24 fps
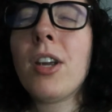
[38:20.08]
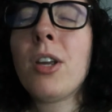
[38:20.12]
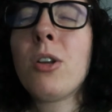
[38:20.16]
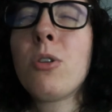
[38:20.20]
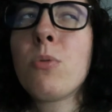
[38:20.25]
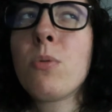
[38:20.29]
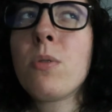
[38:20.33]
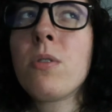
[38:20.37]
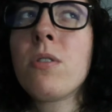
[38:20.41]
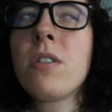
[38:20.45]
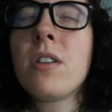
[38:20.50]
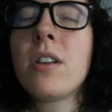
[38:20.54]

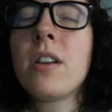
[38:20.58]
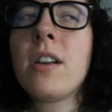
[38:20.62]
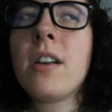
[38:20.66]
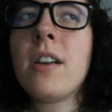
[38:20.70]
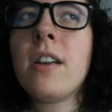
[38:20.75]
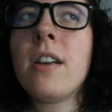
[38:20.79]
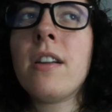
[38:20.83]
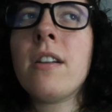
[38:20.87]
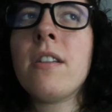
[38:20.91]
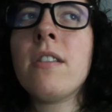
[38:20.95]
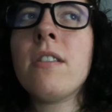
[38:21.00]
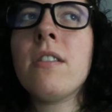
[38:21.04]
interested
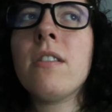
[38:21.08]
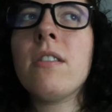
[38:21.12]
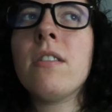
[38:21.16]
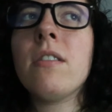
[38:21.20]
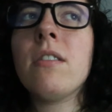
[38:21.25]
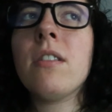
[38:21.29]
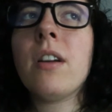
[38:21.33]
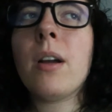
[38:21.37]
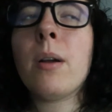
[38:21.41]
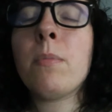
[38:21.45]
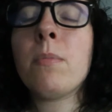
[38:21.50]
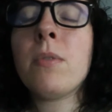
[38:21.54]
in.
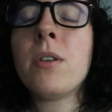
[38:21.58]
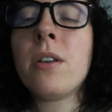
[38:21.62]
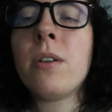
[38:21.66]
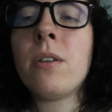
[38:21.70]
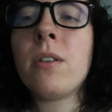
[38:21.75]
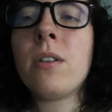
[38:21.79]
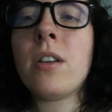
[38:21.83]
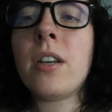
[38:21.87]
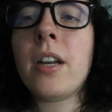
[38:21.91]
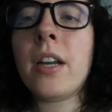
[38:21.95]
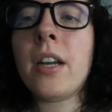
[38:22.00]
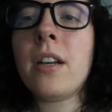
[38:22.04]
I'm
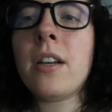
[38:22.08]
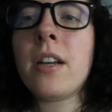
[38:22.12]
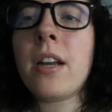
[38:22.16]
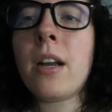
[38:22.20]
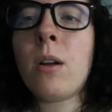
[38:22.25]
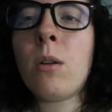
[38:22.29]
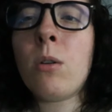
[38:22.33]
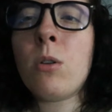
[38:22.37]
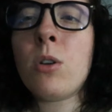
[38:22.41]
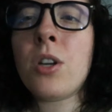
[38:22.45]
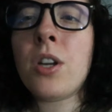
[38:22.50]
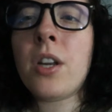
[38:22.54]
still sticking to
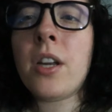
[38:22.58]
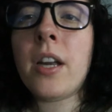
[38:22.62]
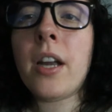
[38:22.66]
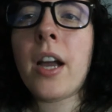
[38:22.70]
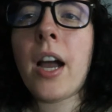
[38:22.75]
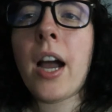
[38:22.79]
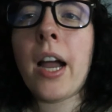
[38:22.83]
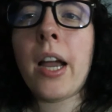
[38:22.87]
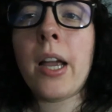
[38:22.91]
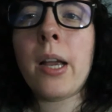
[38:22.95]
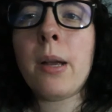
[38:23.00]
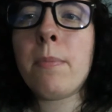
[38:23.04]

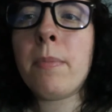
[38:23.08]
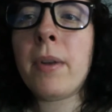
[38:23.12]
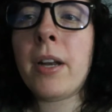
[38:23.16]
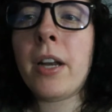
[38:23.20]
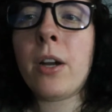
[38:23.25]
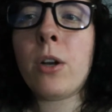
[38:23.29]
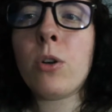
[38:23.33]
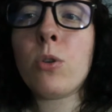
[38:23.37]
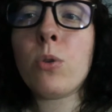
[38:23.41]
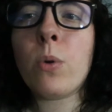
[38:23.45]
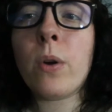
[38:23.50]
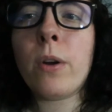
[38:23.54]
LG. I am an
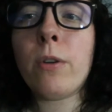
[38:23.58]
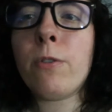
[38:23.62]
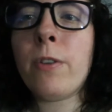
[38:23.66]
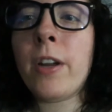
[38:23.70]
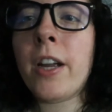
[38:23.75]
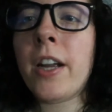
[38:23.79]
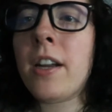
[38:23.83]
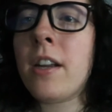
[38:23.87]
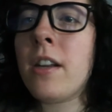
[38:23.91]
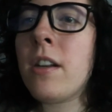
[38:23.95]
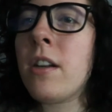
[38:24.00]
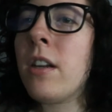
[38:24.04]
Android
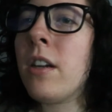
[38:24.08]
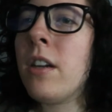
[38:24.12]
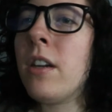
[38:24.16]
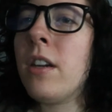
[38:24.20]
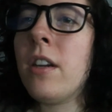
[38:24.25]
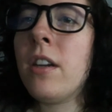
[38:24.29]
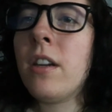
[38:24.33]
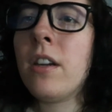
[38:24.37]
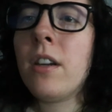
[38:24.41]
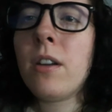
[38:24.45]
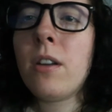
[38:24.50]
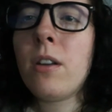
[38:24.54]
fan.
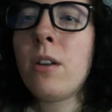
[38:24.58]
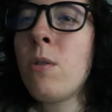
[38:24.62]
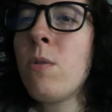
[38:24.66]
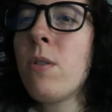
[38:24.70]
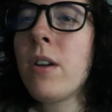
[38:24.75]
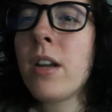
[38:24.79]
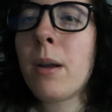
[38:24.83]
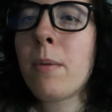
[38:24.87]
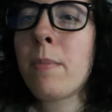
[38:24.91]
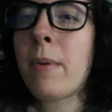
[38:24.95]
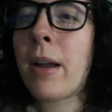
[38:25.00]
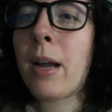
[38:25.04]

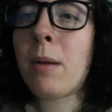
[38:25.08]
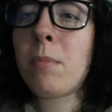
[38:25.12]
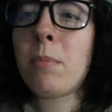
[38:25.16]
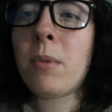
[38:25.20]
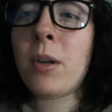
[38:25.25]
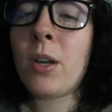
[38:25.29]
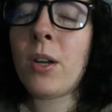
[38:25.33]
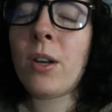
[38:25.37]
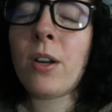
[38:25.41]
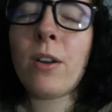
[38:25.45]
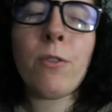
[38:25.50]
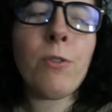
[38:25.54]
Don't come at
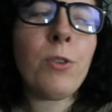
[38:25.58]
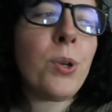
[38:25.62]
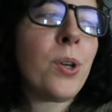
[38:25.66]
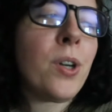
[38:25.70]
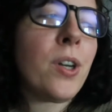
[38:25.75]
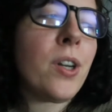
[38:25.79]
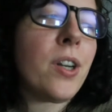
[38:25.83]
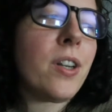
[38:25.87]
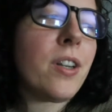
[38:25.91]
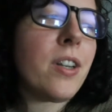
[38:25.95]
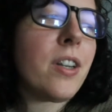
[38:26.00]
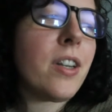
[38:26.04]
me. If
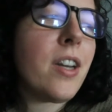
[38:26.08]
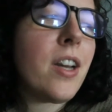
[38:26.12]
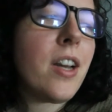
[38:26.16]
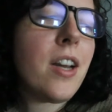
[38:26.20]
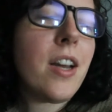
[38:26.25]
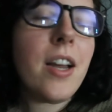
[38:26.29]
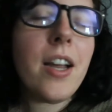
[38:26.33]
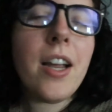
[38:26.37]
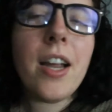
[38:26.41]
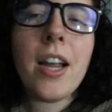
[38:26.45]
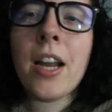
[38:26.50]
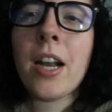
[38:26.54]
you're an,
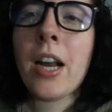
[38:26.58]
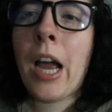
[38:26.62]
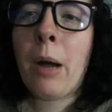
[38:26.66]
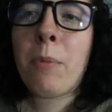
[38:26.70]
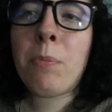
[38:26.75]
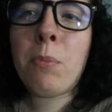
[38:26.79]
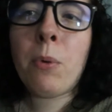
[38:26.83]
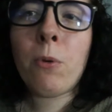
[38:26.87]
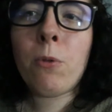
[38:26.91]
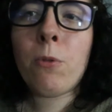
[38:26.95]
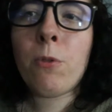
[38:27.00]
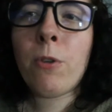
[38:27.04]
an
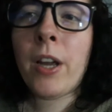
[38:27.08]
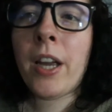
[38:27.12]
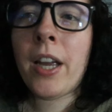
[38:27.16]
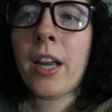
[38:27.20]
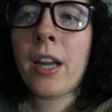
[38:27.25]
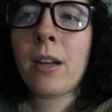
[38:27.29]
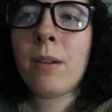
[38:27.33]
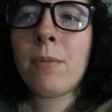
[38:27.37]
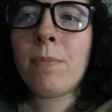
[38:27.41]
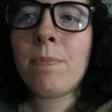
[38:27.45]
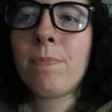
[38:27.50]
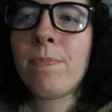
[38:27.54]
Apple
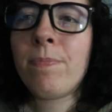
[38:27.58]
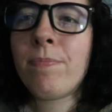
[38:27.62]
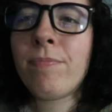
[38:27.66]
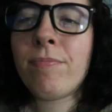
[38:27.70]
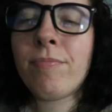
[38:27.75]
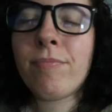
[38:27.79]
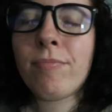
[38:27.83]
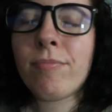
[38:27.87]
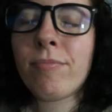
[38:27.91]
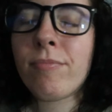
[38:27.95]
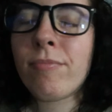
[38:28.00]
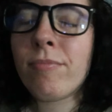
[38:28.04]
fan,
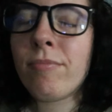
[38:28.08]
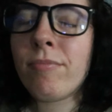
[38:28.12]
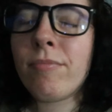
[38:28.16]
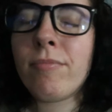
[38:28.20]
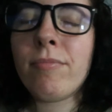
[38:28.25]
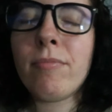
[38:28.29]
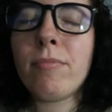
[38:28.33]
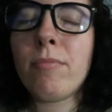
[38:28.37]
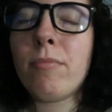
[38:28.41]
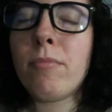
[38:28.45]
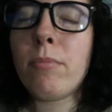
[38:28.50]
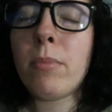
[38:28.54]

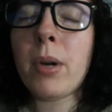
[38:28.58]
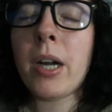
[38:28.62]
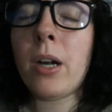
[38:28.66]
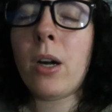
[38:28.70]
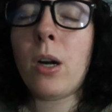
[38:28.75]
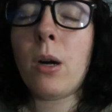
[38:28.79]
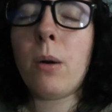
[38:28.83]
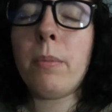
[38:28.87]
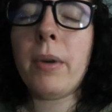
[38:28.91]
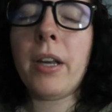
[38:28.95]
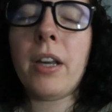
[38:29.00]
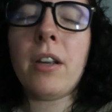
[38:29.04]
by
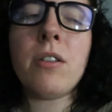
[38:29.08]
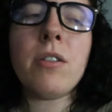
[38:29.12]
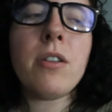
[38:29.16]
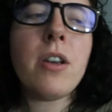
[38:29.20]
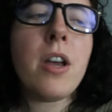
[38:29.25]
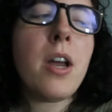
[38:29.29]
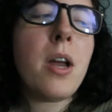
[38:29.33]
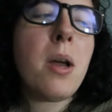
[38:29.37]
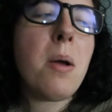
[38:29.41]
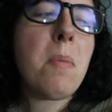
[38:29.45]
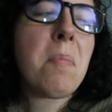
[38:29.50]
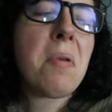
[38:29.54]
all means.
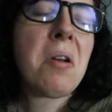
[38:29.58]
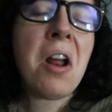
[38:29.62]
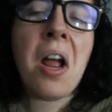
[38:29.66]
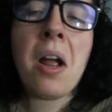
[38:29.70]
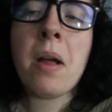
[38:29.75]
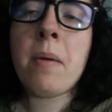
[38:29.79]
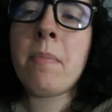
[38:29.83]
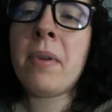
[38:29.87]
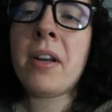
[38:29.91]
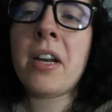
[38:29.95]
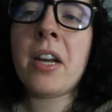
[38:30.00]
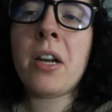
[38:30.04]
But
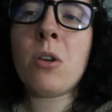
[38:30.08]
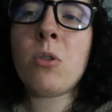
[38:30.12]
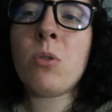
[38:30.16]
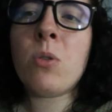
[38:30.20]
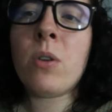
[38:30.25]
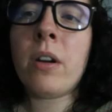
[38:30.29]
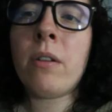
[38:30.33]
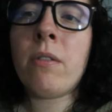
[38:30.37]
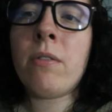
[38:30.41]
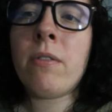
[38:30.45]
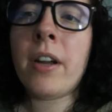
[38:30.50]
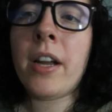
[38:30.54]
I'm an
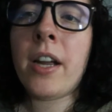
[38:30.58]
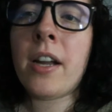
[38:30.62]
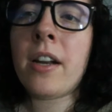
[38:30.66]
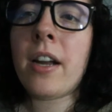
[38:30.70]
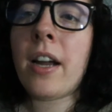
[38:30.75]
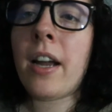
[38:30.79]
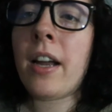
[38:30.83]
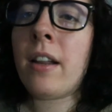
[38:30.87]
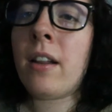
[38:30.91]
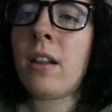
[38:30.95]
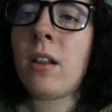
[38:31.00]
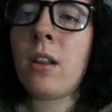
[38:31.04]
Android
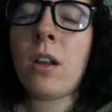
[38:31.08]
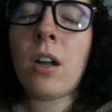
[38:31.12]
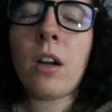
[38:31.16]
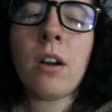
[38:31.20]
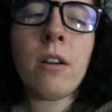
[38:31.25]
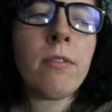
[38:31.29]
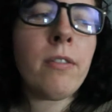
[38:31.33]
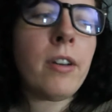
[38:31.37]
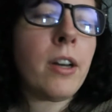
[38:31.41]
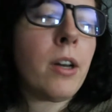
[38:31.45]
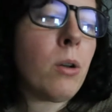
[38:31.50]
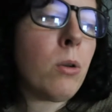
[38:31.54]
fan. I
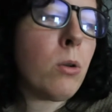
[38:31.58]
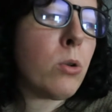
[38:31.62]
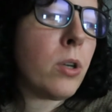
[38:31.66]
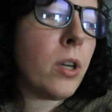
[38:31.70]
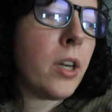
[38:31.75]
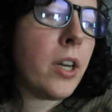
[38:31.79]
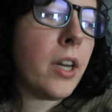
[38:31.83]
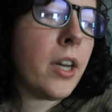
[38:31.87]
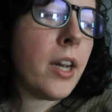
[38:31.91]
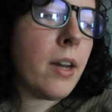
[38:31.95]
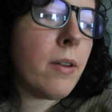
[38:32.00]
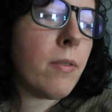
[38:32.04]
love
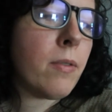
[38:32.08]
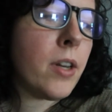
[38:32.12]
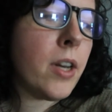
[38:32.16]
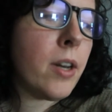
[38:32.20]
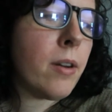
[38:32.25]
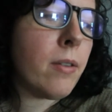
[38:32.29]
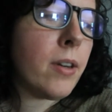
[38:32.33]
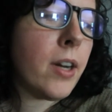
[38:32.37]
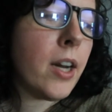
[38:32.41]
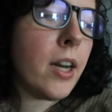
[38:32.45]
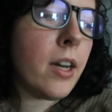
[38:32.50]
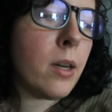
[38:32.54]
LG. I've
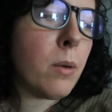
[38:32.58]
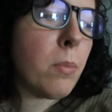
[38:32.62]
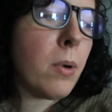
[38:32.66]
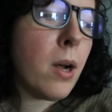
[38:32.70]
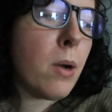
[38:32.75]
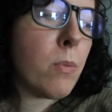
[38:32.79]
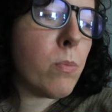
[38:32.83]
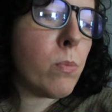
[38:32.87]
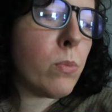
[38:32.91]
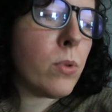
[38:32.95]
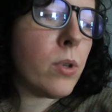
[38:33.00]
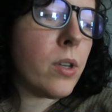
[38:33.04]
never had any
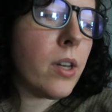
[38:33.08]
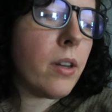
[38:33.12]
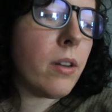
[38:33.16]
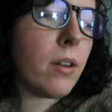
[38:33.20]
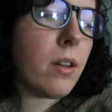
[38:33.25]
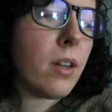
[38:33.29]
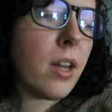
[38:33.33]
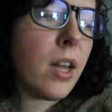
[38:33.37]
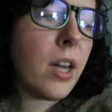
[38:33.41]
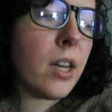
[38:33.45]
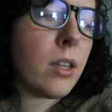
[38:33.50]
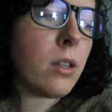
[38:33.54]
problems.
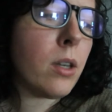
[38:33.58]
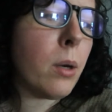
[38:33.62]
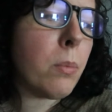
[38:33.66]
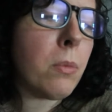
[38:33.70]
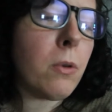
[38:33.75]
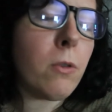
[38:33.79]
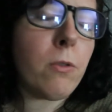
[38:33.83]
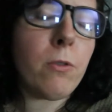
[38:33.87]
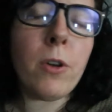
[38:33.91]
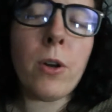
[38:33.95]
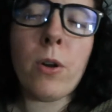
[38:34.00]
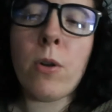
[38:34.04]
The last
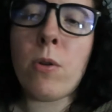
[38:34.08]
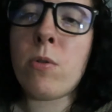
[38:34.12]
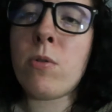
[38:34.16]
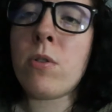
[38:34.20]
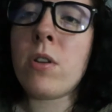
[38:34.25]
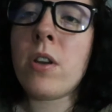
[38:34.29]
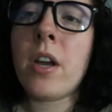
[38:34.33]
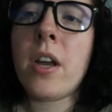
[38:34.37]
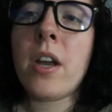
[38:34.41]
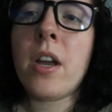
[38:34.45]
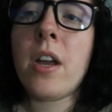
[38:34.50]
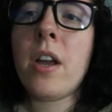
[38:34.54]
couple phones